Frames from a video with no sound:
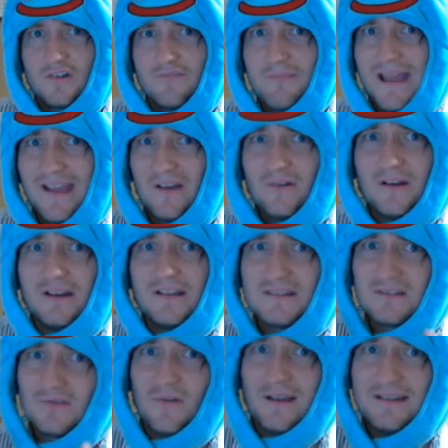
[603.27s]
May already. It's
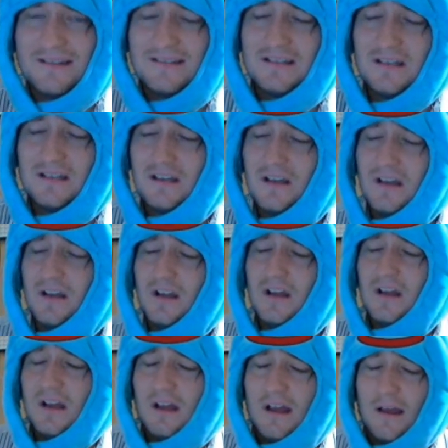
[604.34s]
crazy.
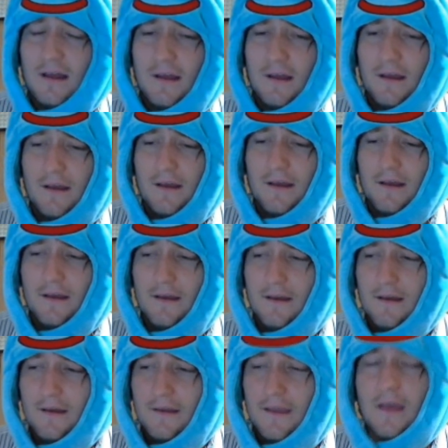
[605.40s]

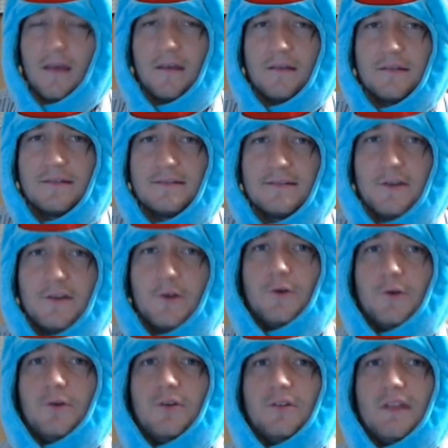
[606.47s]
Uh, yeah.
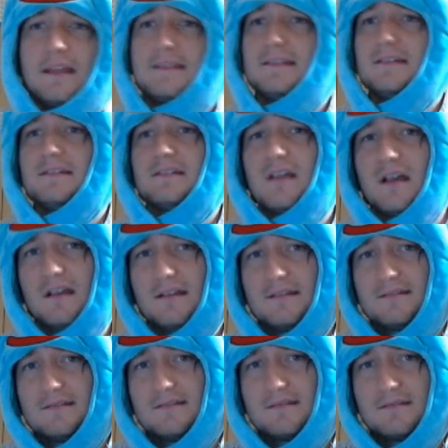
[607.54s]
So that's it,
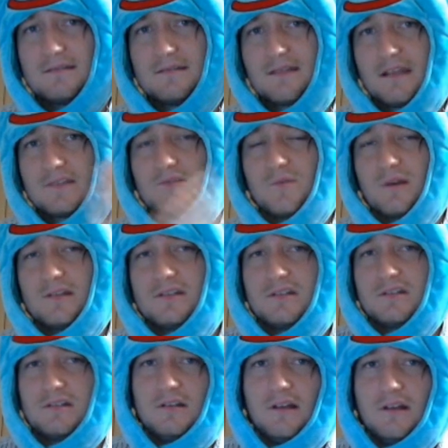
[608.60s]
guys. Thanks for
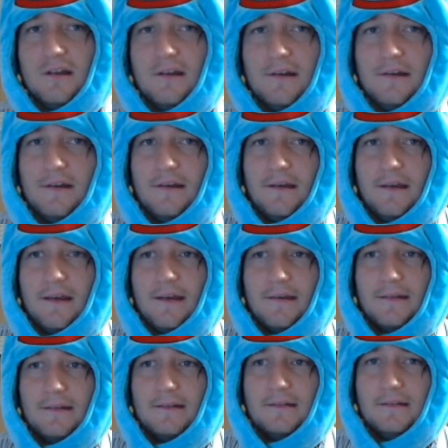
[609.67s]
watching,
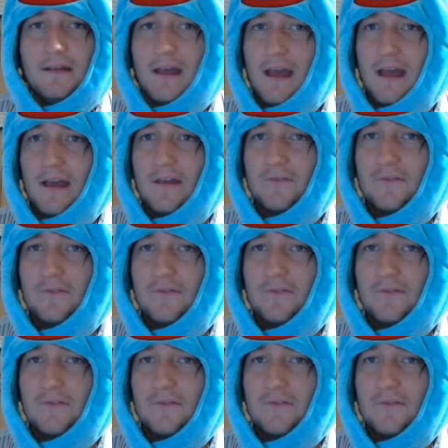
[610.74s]
and have a